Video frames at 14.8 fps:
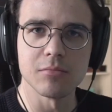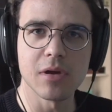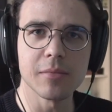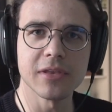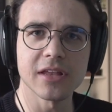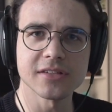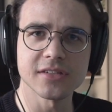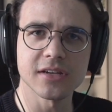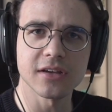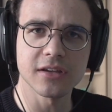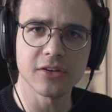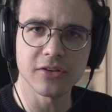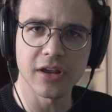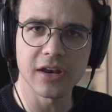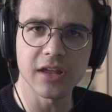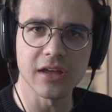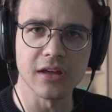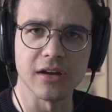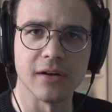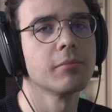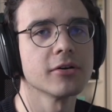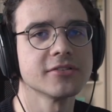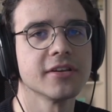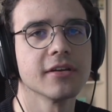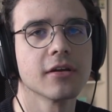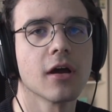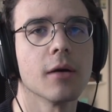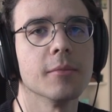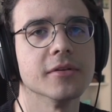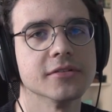maybe that's a good idea. Post it in the
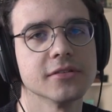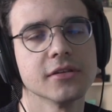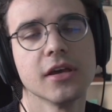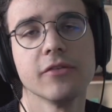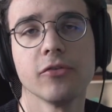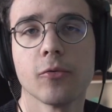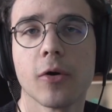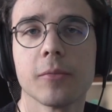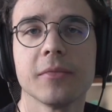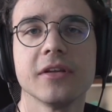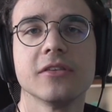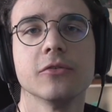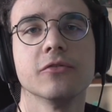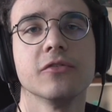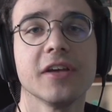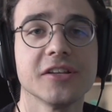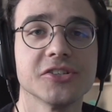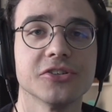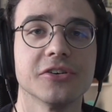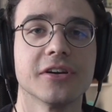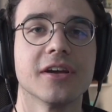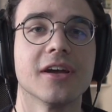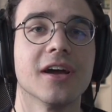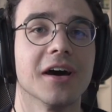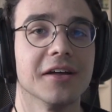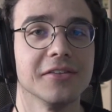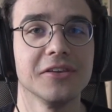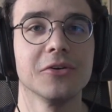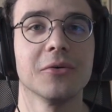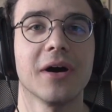comments. If you want me to feature a
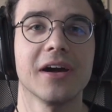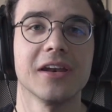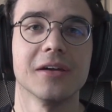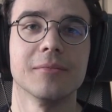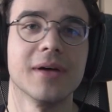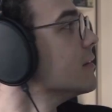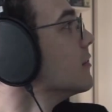new item,